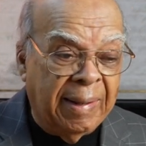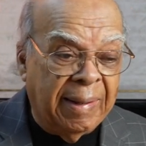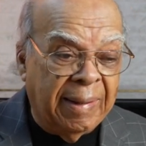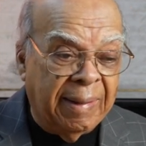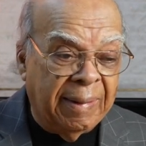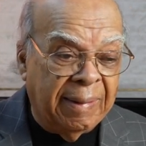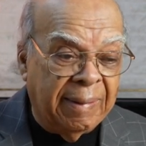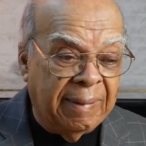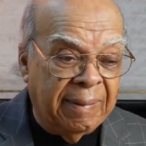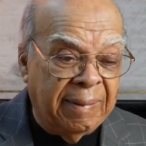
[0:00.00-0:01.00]
I,
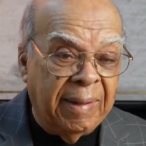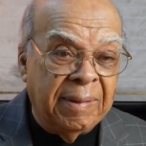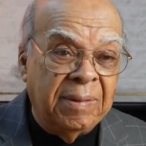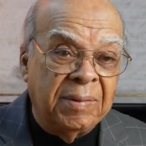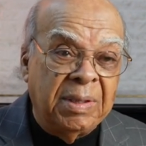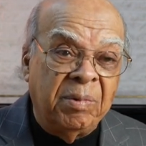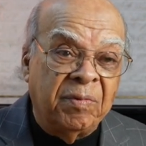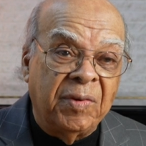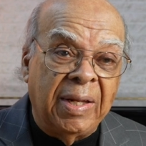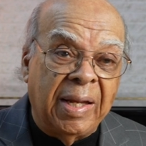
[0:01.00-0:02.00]
I, he had, you know, Jim
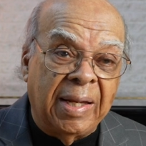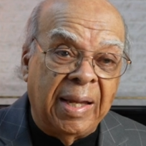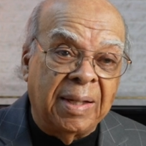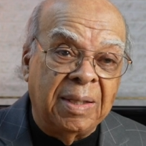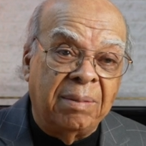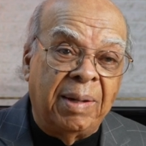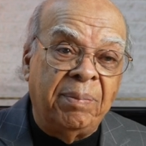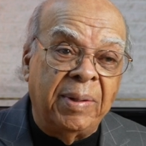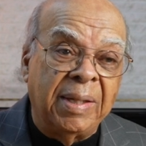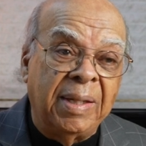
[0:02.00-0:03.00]
McPhail had a nightclub. I
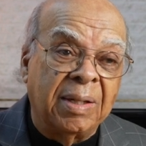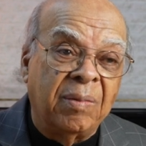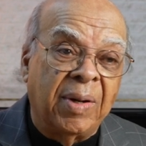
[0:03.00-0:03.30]
played there mm-hmm.